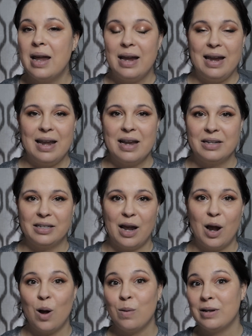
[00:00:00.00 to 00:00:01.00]
He didn't
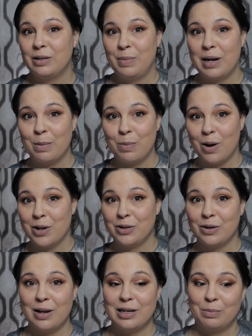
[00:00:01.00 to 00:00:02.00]
say, oh, let's pick a
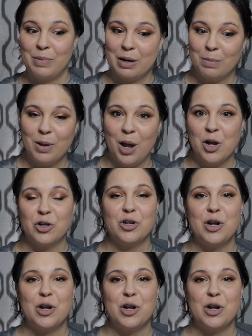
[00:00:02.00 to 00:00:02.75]
bronzer, let's pick a blush.